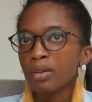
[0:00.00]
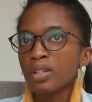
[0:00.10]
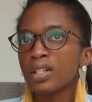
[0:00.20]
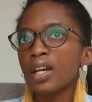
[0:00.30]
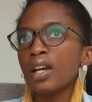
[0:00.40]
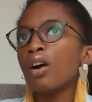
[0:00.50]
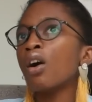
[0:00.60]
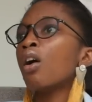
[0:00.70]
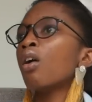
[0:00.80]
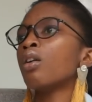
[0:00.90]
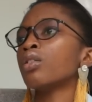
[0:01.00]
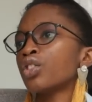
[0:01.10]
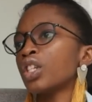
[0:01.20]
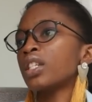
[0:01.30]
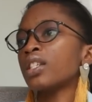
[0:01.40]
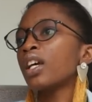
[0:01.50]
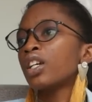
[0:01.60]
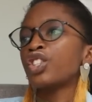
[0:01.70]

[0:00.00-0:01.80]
they would say, oh, she's